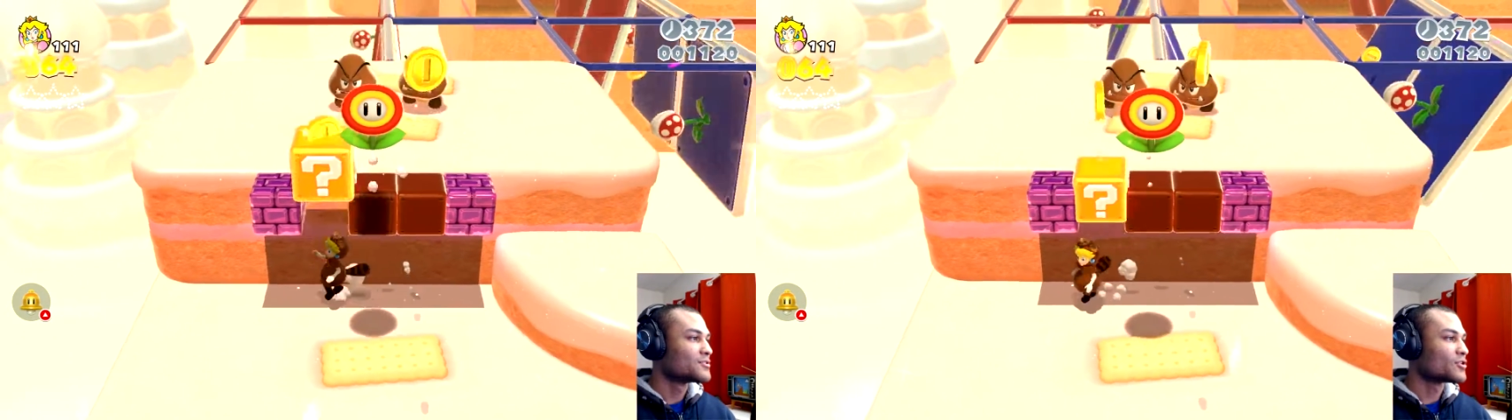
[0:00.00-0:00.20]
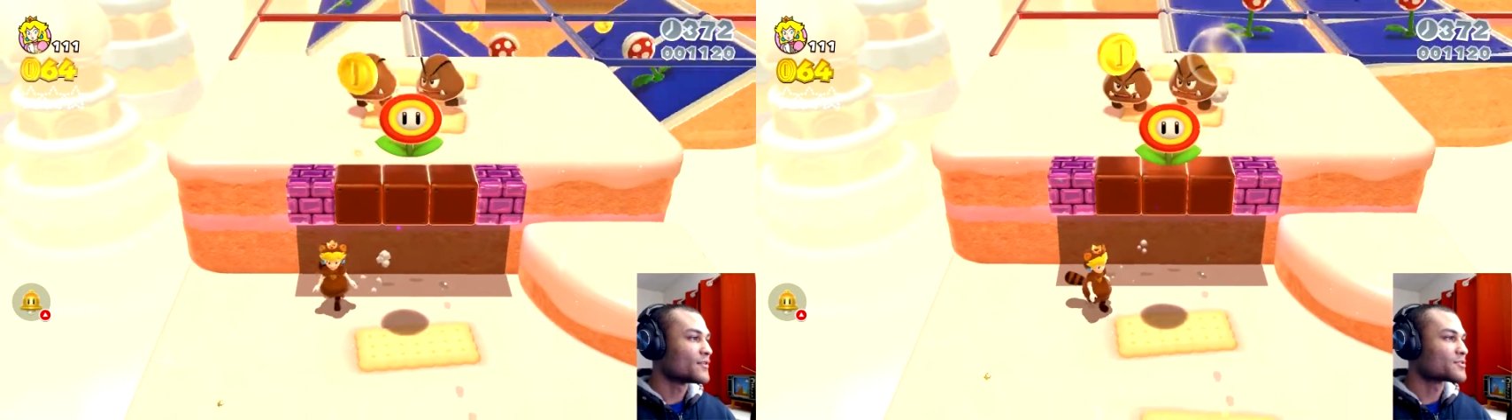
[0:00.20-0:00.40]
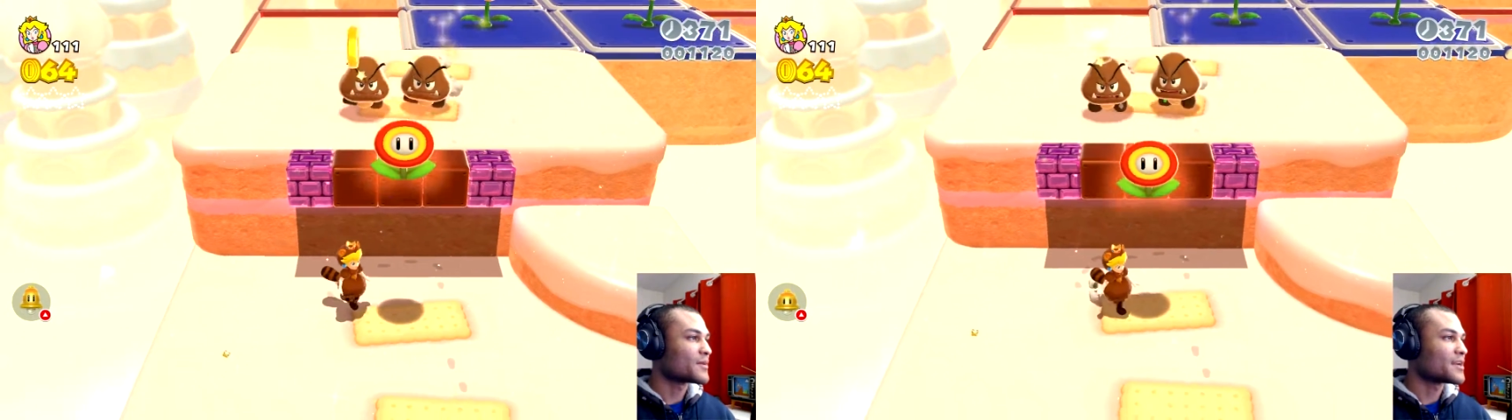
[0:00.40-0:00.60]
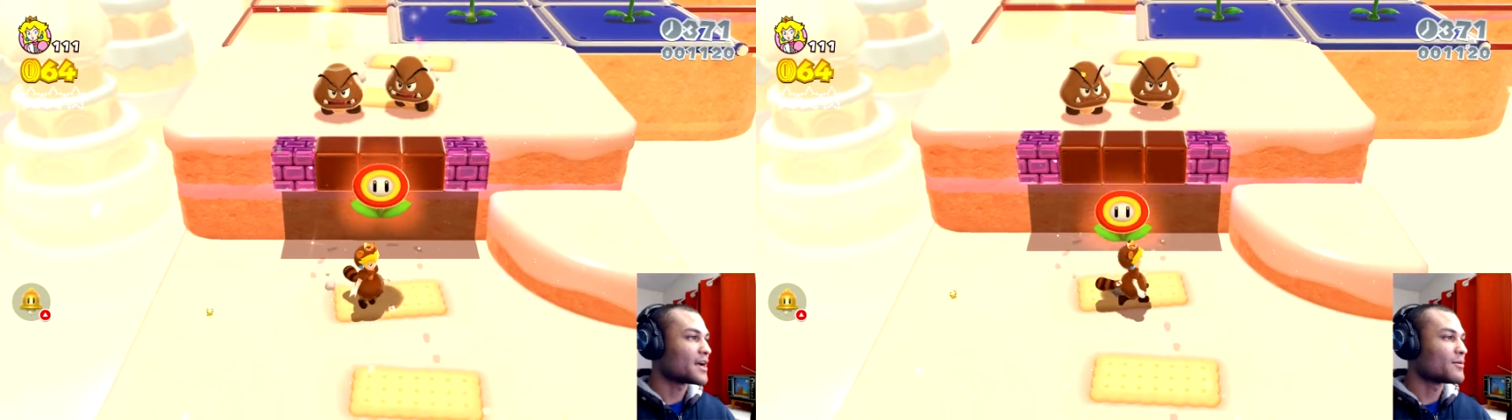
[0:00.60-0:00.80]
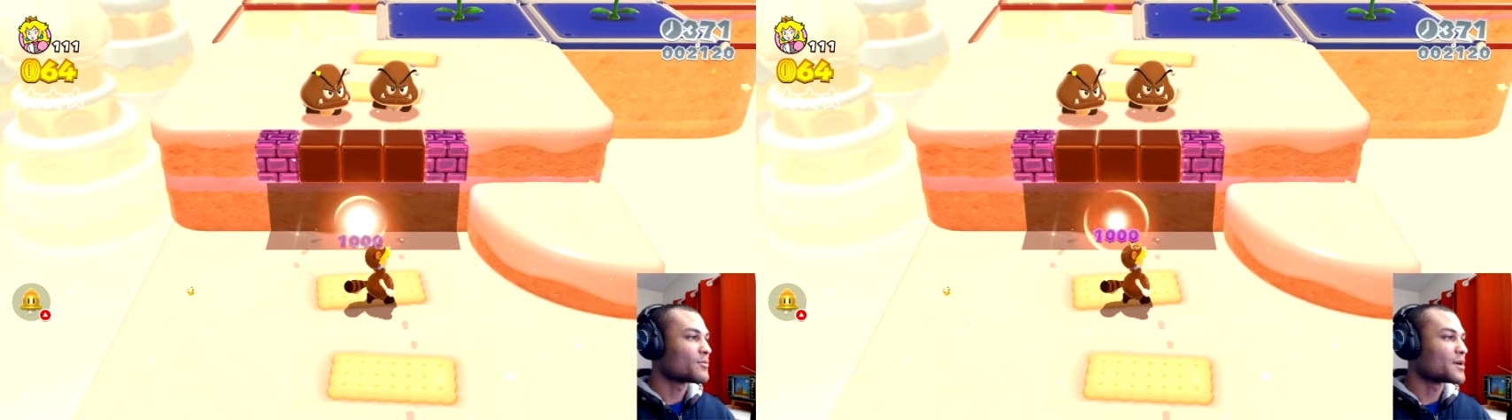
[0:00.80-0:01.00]
So if it's red,
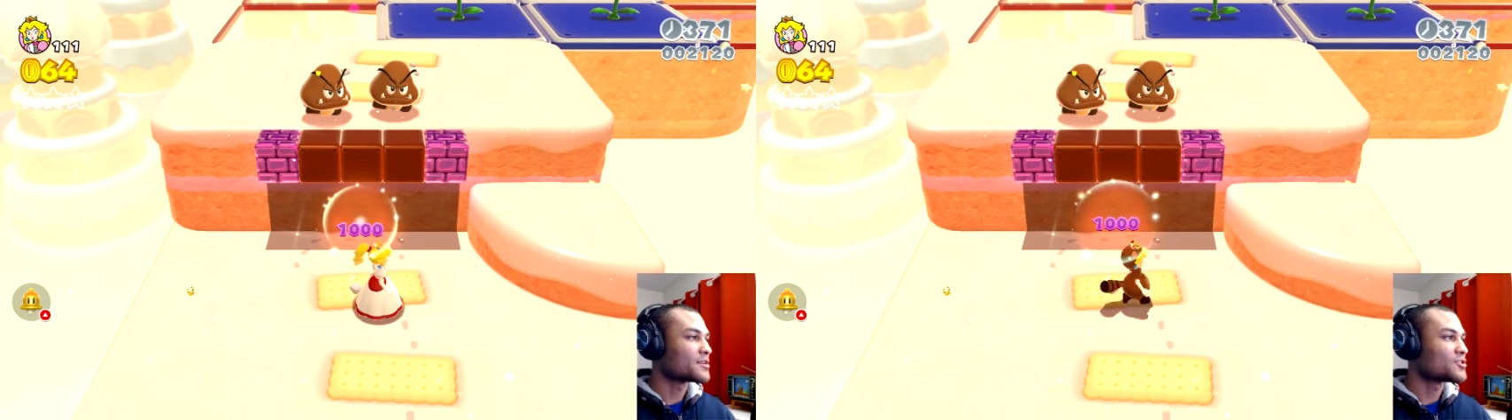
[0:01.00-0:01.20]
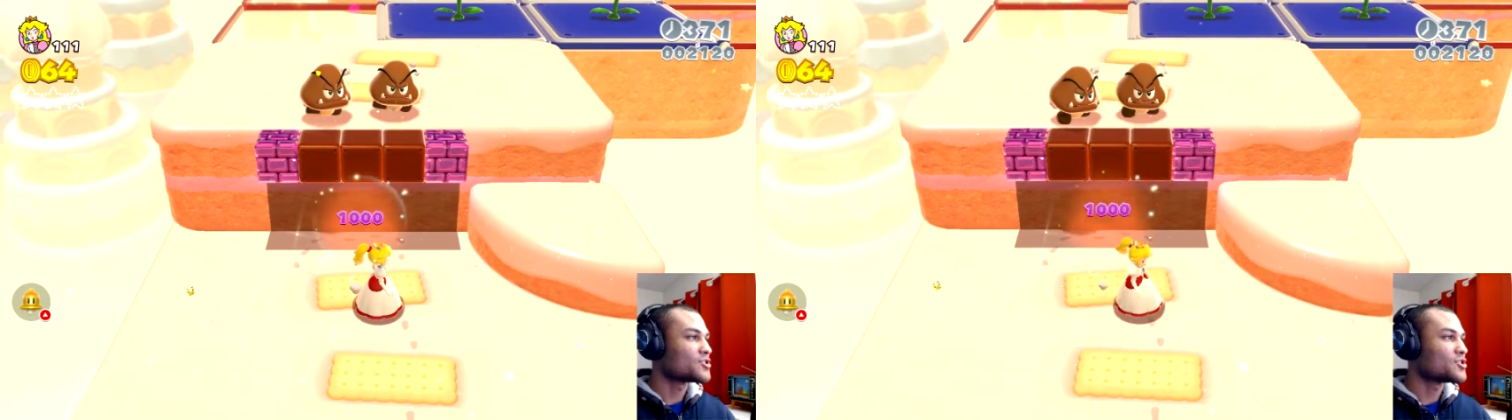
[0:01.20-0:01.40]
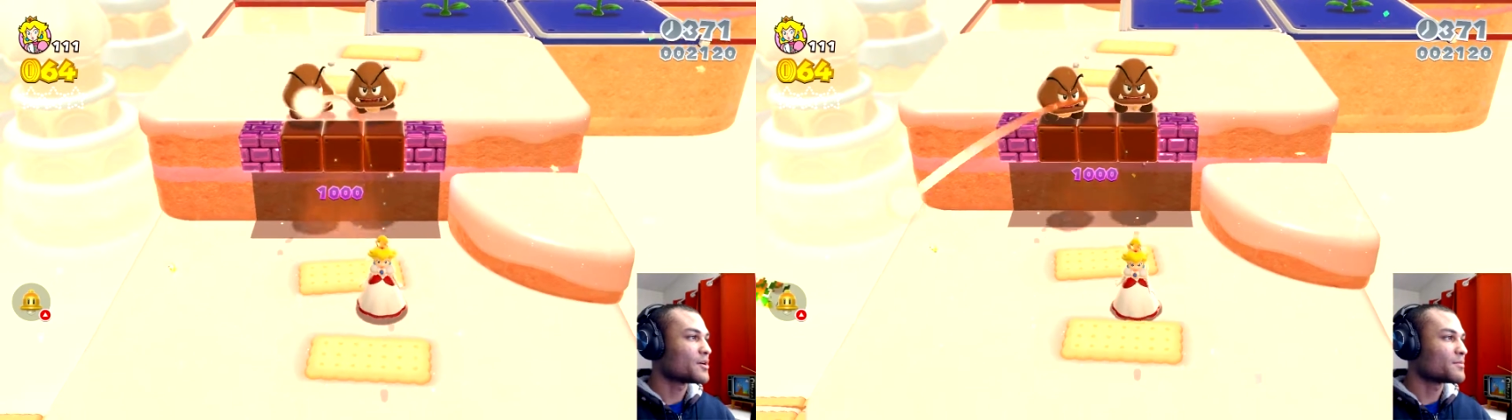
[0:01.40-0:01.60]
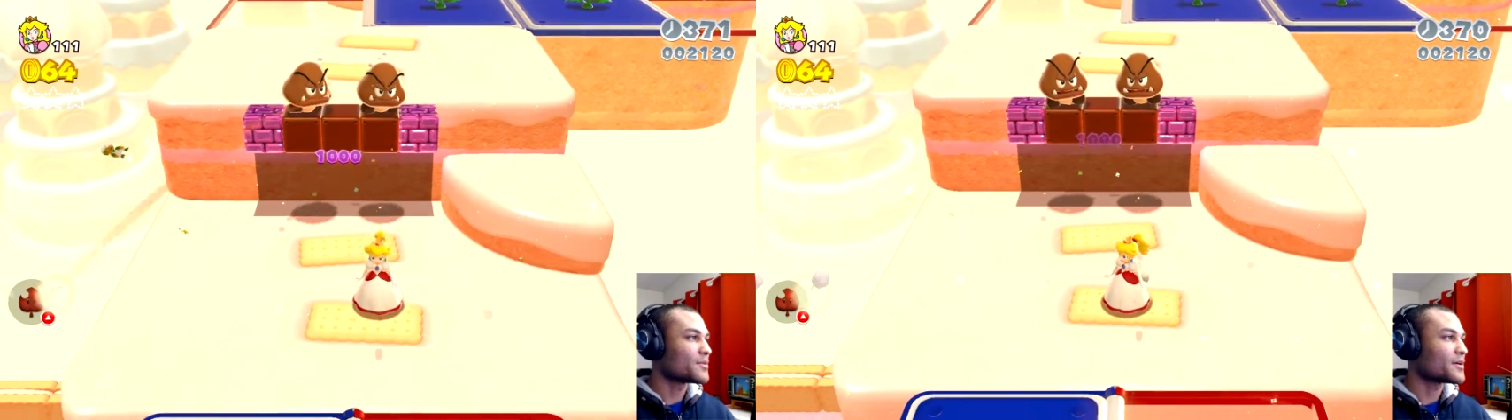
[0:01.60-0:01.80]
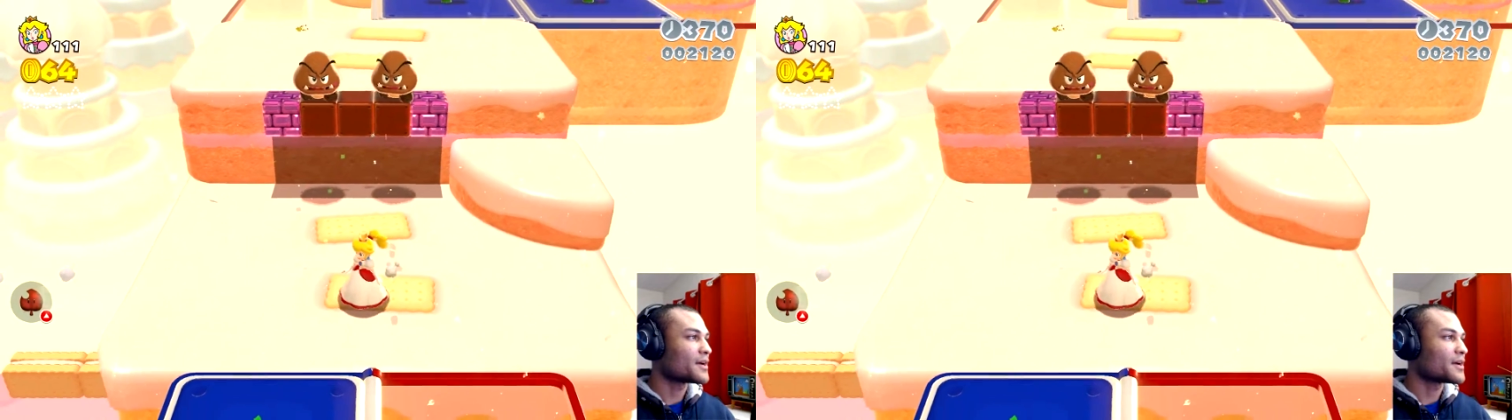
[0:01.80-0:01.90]
I would want to jump